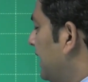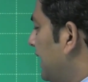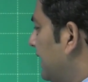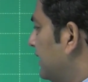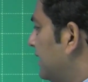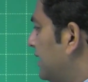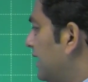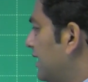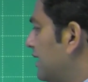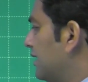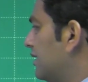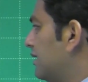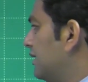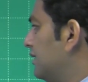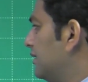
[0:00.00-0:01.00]
and
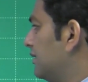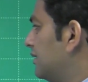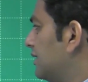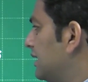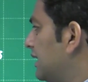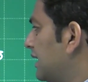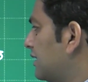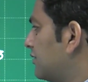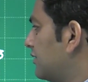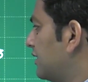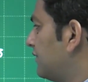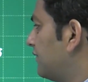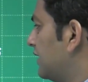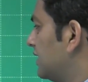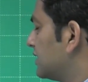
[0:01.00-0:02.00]
here the
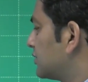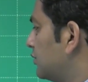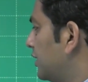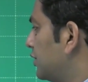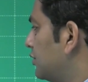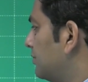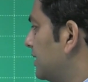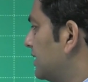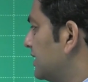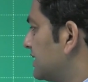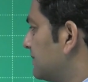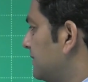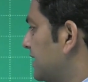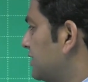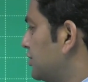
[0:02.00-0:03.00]
electric field is going to be
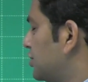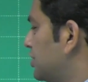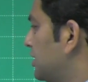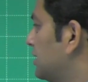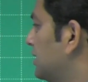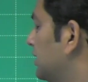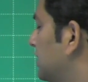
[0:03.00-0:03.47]
this much